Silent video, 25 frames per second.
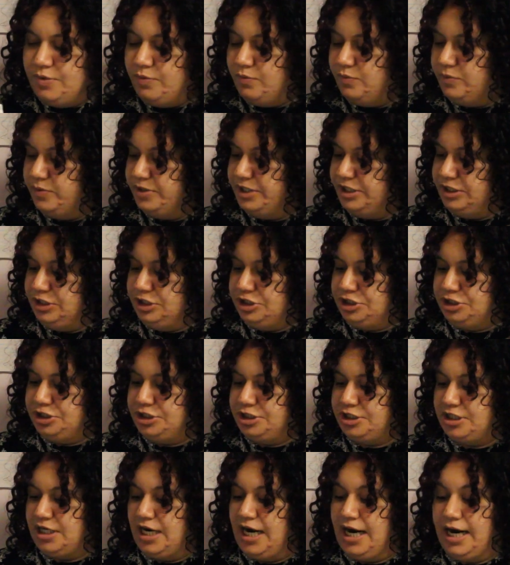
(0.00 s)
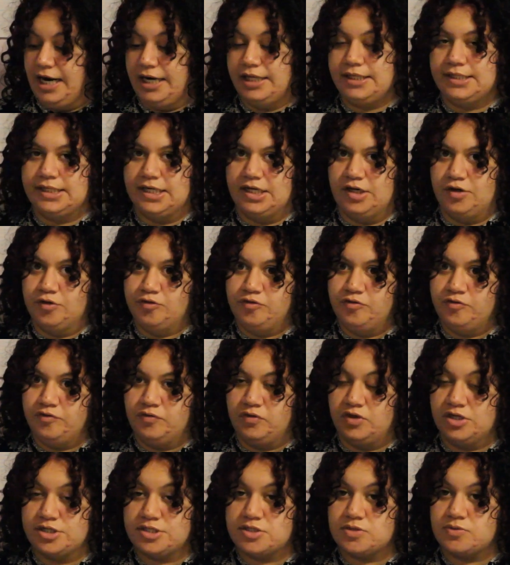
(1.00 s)
which I love.
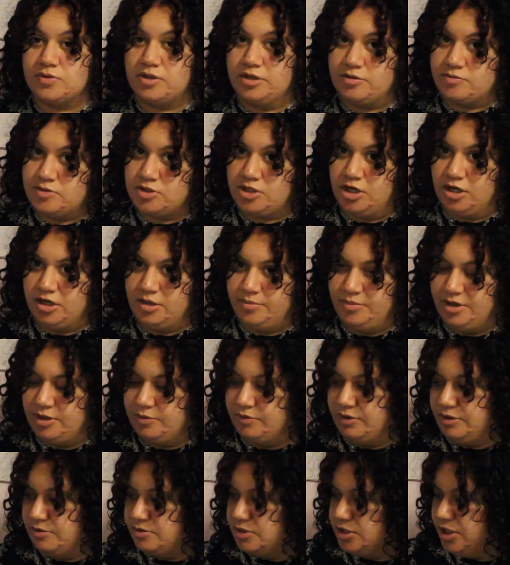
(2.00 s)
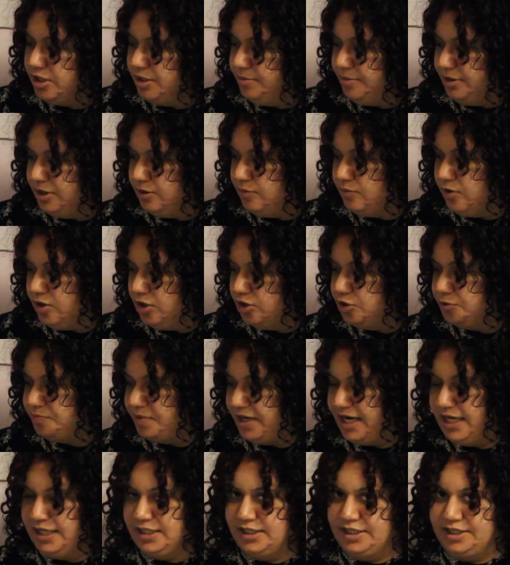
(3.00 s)
This is what I was talking about when I was talking about the gouache
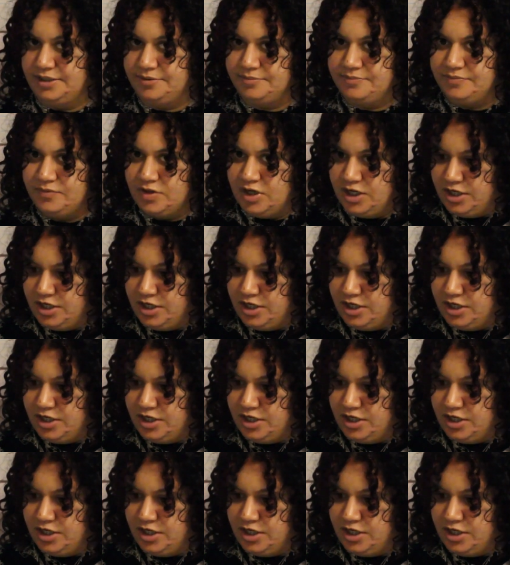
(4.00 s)
palette,